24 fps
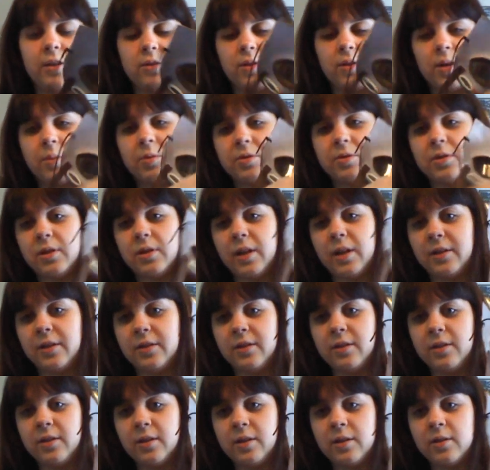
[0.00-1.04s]
so I could put the
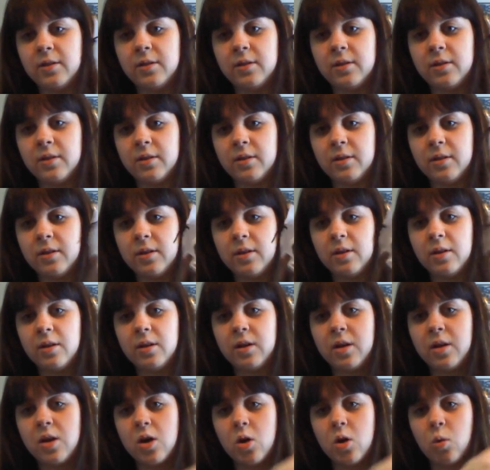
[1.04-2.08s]
lenses in.
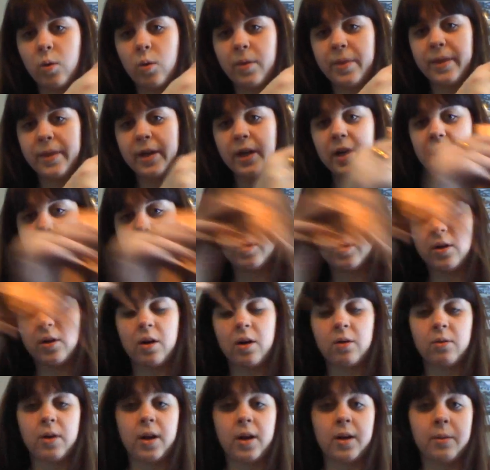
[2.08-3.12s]
One thing I would
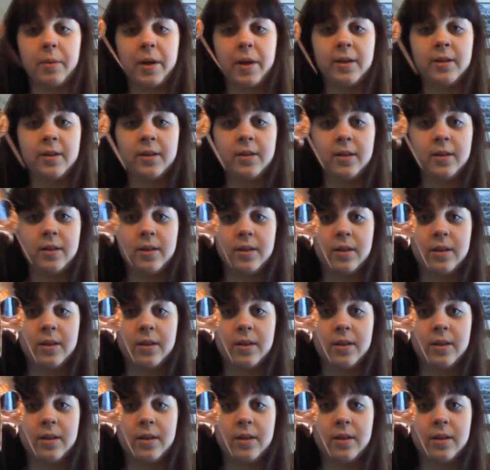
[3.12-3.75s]
not recommend